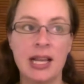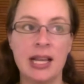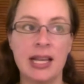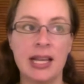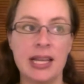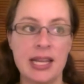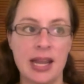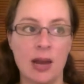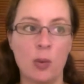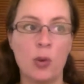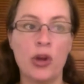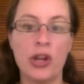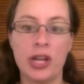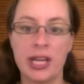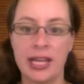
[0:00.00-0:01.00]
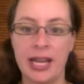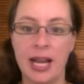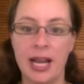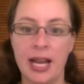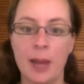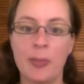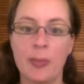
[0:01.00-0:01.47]
in our work and
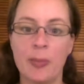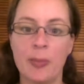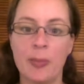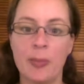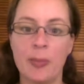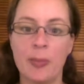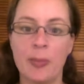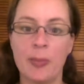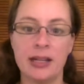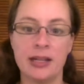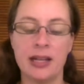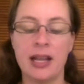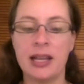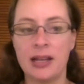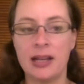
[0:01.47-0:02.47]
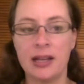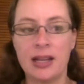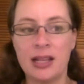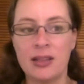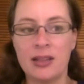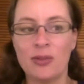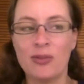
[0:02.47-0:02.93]
in our practice and
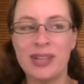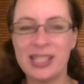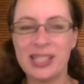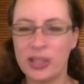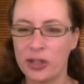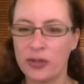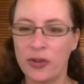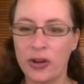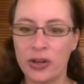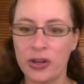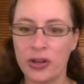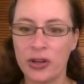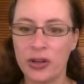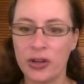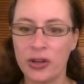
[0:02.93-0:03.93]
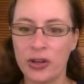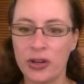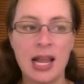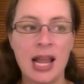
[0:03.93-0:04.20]
in the research focus.